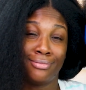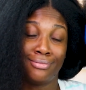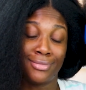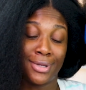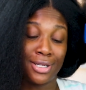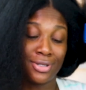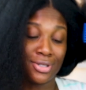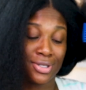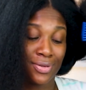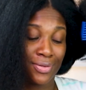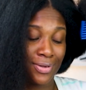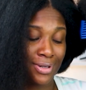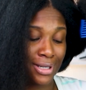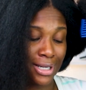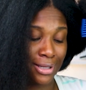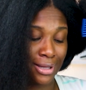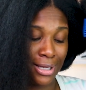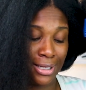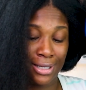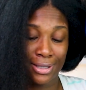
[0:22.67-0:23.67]
They just feel
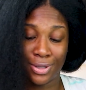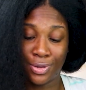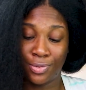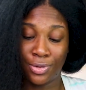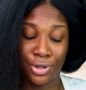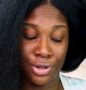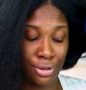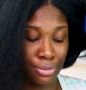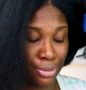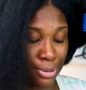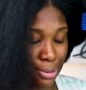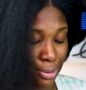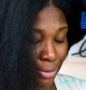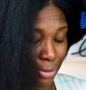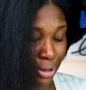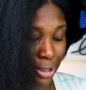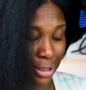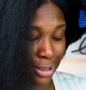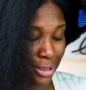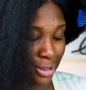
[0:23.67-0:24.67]
like they need to worship the
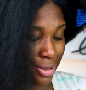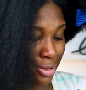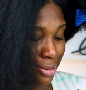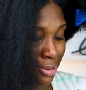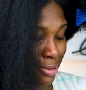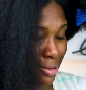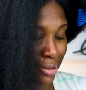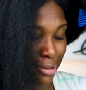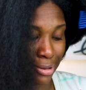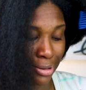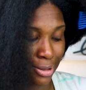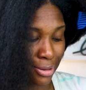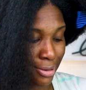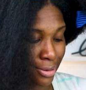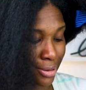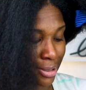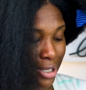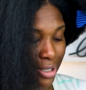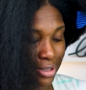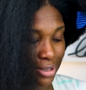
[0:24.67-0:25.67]
Lord, and it just, you
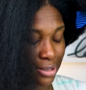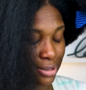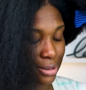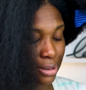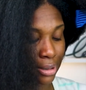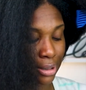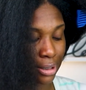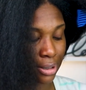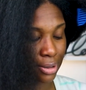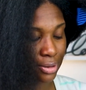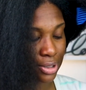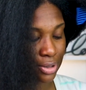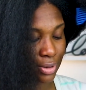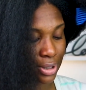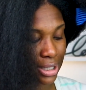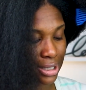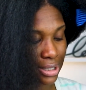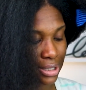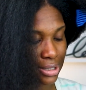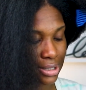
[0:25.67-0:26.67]
know, lots of singing goes
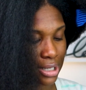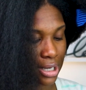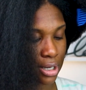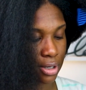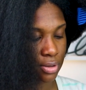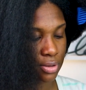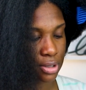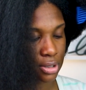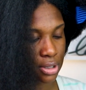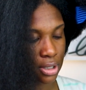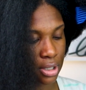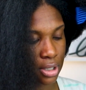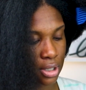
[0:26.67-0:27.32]
on in this house.